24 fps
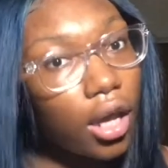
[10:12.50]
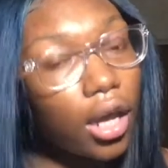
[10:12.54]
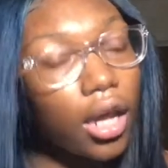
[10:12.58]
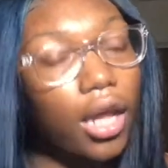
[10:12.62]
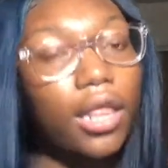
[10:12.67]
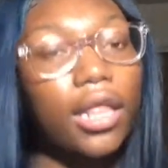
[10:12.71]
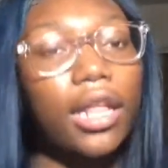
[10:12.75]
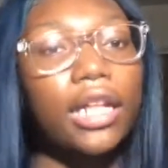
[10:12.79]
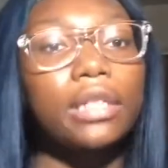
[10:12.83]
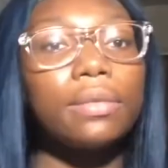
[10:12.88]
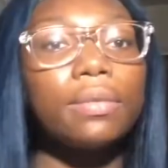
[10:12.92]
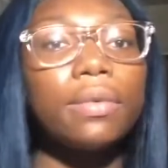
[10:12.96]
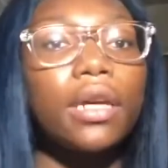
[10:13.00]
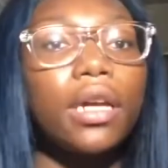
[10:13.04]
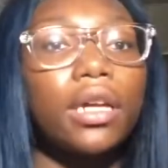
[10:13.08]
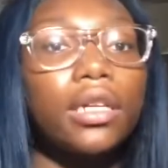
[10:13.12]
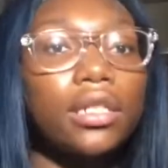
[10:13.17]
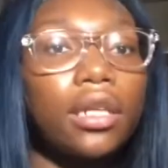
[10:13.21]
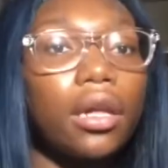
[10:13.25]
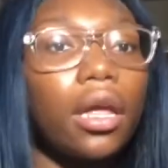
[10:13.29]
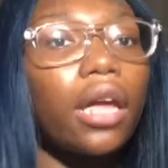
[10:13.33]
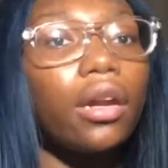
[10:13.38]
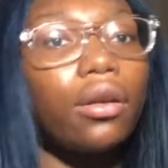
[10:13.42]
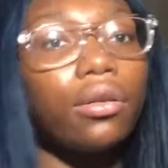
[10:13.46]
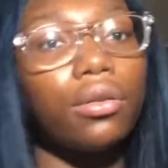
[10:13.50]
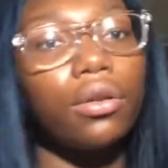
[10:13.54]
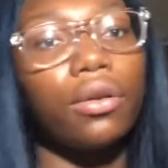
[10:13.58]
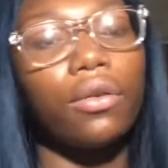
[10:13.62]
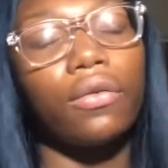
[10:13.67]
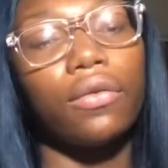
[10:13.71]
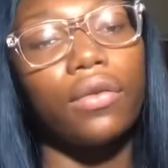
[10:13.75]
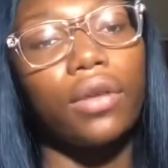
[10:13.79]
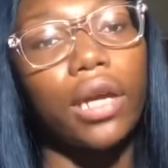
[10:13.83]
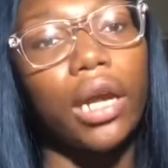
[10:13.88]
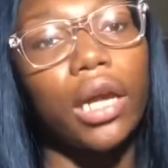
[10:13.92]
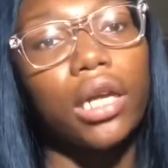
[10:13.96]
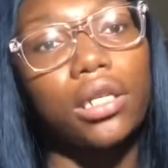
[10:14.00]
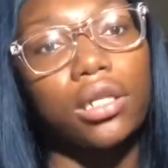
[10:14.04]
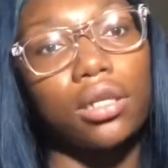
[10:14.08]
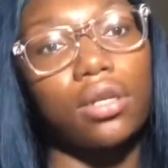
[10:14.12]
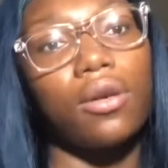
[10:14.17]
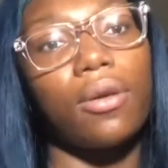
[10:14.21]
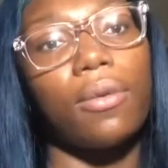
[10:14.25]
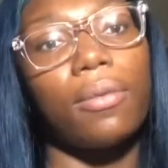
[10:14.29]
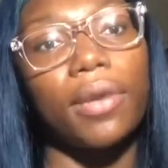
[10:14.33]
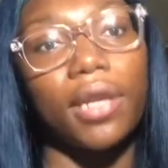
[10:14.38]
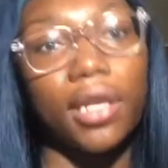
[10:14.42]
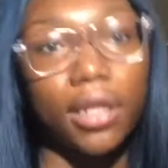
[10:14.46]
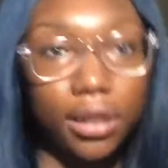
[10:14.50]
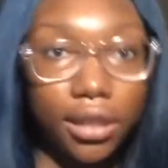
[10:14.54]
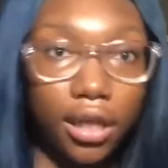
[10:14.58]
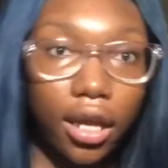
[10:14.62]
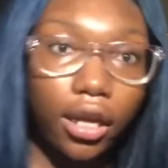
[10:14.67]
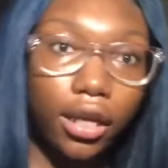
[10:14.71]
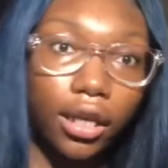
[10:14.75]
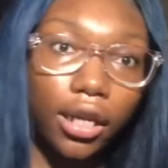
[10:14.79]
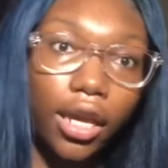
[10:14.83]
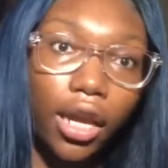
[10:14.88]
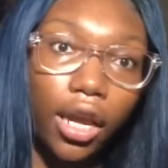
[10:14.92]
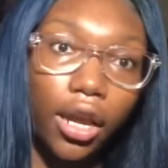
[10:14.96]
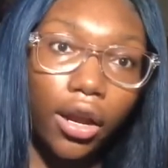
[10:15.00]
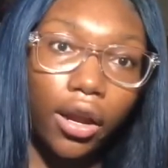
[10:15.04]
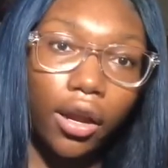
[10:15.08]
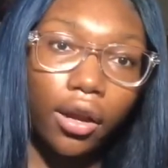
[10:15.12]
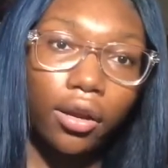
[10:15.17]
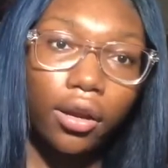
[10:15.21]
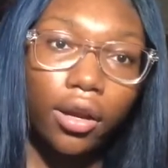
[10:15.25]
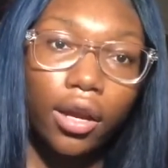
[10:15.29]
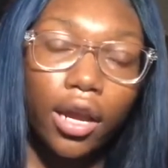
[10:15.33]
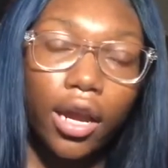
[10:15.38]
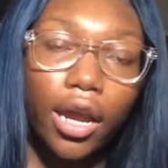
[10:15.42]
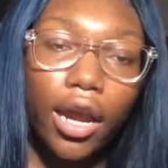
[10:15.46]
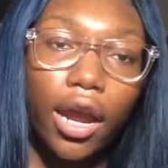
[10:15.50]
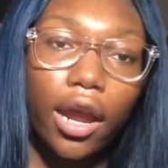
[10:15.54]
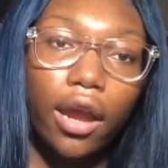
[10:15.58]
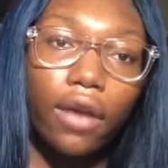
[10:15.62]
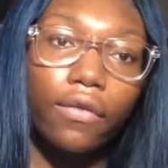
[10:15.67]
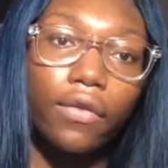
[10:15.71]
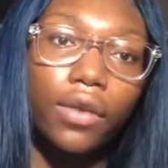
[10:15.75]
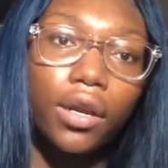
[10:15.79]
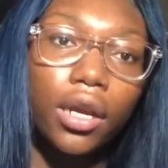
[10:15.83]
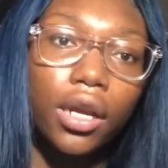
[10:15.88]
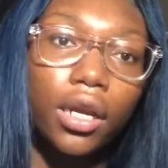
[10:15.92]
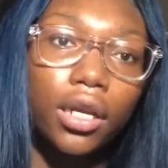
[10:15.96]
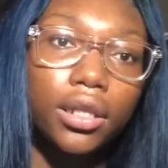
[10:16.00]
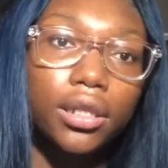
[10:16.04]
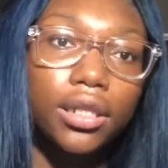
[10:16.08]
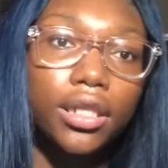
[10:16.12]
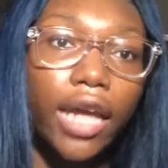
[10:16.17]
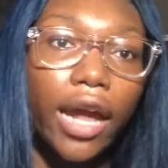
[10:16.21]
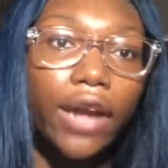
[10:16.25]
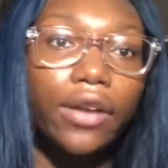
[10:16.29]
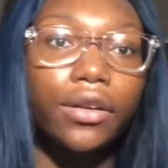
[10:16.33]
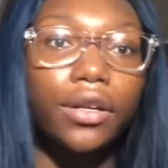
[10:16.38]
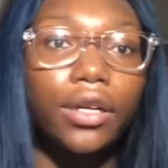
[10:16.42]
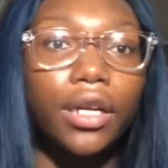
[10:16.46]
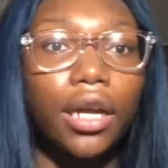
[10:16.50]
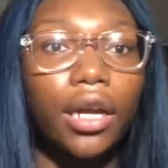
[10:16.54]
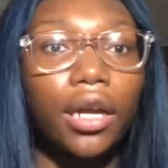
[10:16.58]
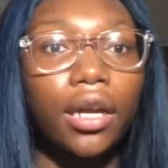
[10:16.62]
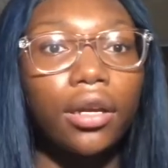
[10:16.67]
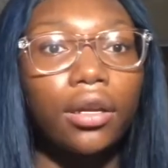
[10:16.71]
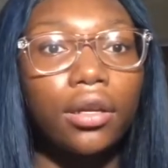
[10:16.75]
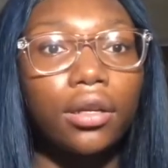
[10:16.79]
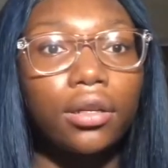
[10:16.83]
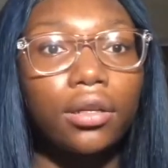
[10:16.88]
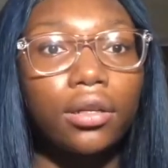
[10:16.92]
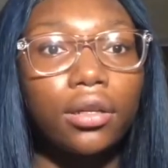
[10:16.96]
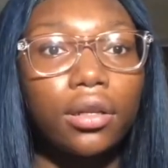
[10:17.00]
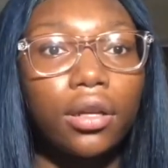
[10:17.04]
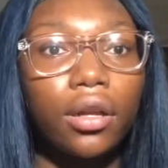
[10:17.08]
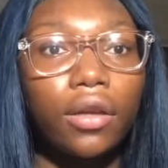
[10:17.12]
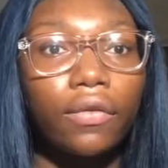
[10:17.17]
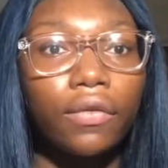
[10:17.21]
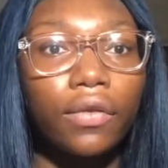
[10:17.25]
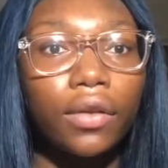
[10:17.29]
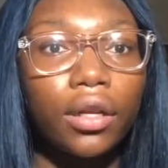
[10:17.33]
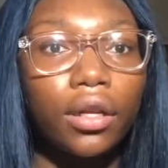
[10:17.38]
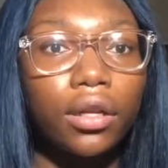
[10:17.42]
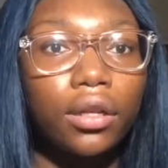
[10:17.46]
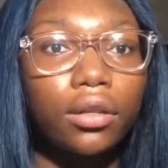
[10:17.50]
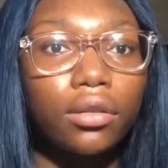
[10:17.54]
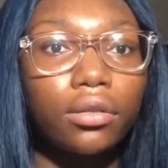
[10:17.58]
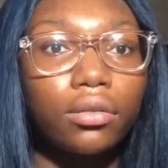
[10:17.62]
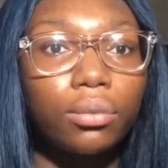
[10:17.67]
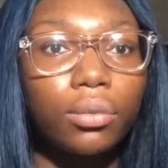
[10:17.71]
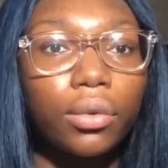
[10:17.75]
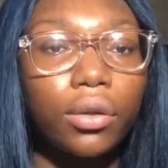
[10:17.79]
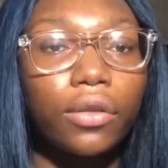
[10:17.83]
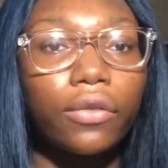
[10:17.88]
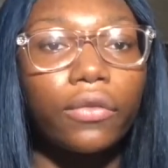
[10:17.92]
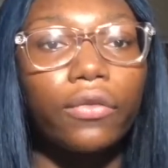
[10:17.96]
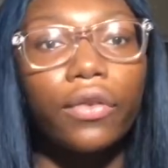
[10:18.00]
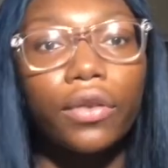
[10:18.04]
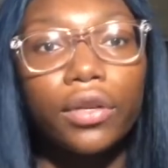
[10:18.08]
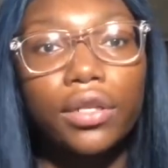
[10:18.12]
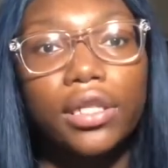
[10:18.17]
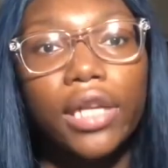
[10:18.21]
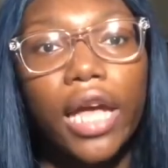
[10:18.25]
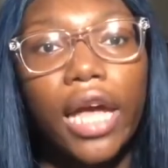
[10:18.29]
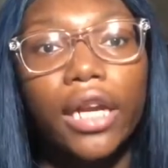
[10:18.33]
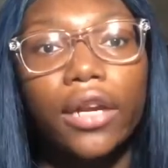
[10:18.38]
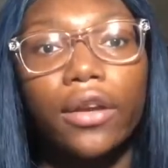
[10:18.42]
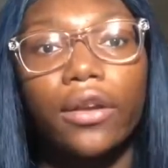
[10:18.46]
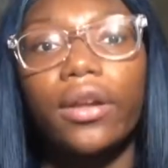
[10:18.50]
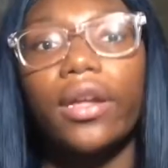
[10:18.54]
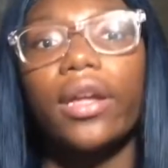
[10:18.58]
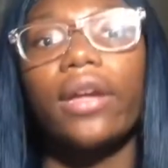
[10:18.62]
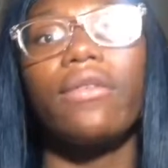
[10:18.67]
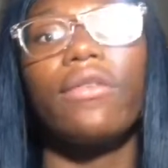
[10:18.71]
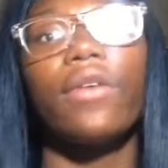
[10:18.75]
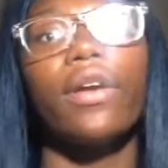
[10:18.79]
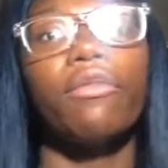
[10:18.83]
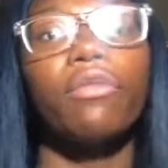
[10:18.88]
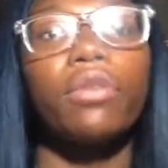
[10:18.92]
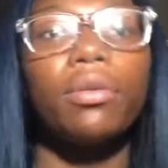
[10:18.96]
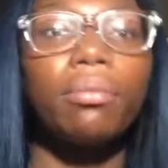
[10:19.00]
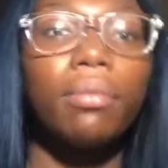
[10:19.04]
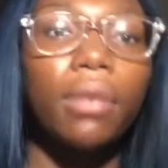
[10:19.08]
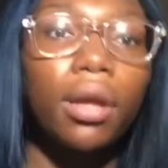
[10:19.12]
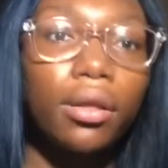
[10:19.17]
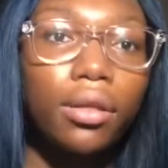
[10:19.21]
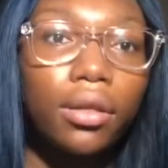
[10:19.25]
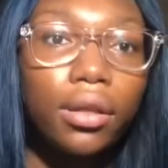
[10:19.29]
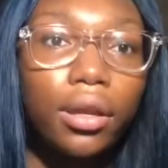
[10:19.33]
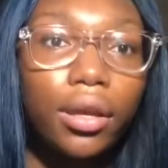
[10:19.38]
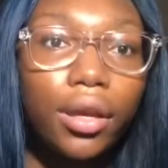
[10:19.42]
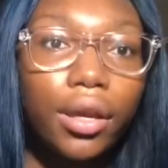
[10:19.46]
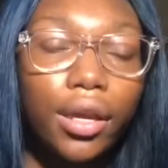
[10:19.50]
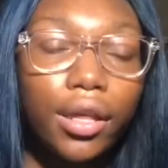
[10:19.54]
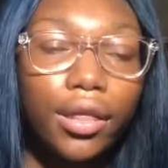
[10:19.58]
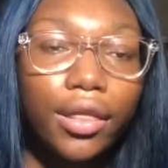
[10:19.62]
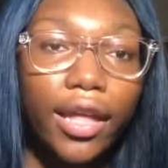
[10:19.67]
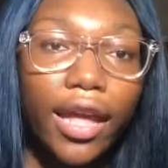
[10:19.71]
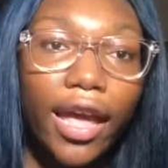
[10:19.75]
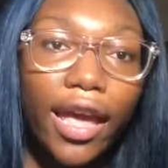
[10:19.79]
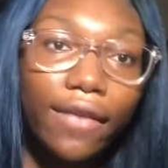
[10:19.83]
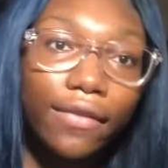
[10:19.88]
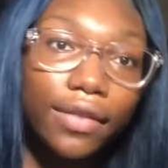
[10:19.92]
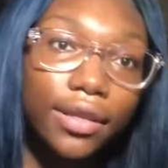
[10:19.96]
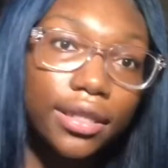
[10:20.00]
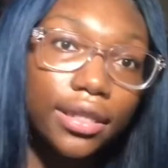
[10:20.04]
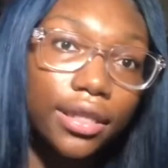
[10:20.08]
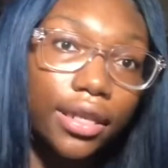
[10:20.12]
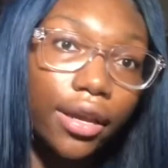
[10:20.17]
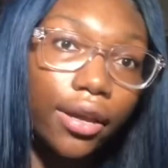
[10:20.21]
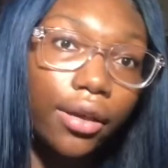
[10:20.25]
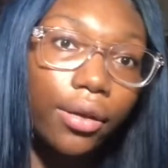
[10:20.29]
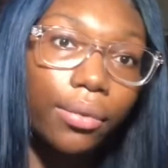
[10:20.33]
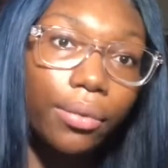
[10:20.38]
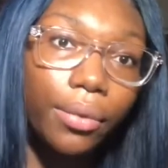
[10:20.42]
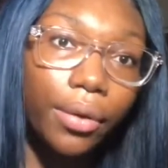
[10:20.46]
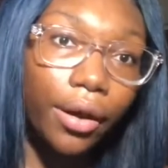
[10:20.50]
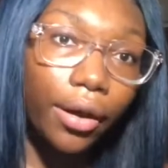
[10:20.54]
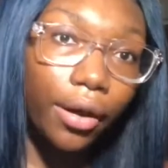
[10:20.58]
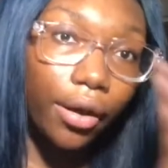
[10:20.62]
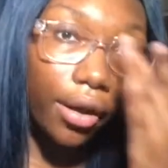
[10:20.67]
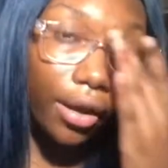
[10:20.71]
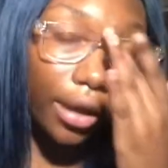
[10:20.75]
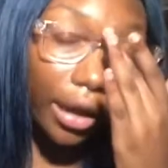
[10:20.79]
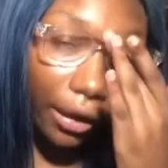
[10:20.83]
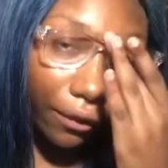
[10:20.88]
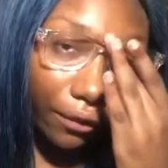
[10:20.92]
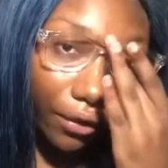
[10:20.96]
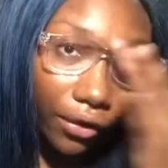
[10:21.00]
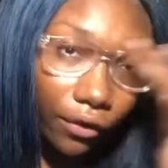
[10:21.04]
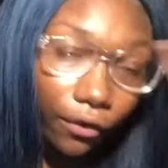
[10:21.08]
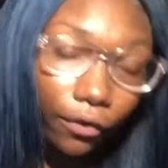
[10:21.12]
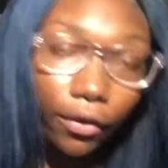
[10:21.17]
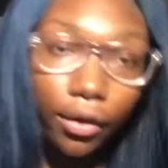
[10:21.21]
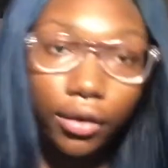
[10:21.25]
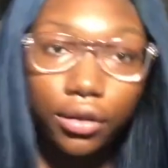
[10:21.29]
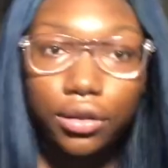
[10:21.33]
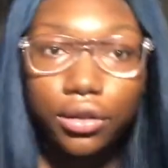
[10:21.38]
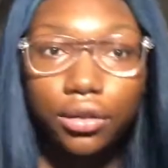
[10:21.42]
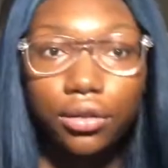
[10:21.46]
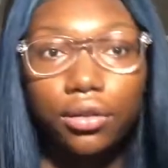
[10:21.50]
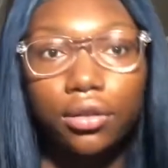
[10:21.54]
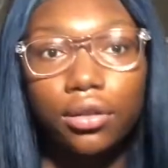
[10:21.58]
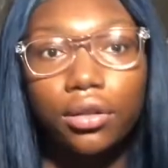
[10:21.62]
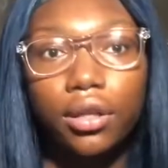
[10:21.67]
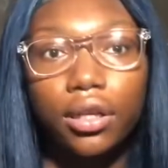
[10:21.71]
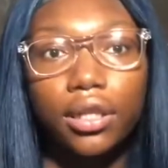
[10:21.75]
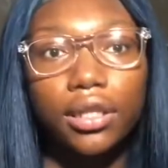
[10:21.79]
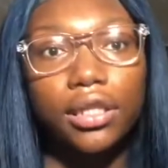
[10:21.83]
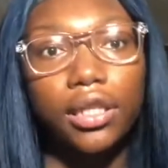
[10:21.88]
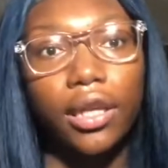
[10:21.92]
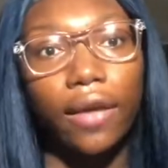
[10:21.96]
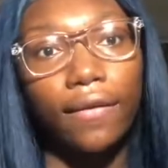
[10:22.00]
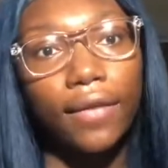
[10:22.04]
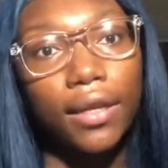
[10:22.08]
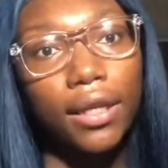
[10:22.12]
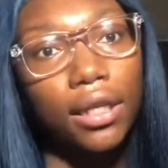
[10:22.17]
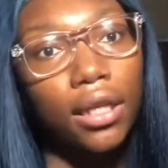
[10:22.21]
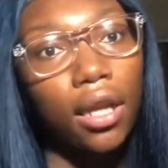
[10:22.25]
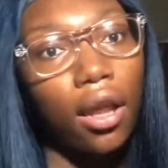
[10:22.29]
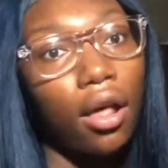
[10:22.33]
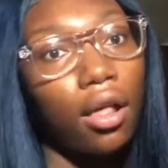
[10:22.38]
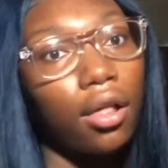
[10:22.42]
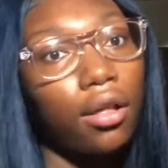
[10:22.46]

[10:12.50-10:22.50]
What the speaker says: And that's because, I don't know if you guys know, but Exotic Hair, every Saturday of, well, the first Saturday of every month, they have a sale where every frontal is $70,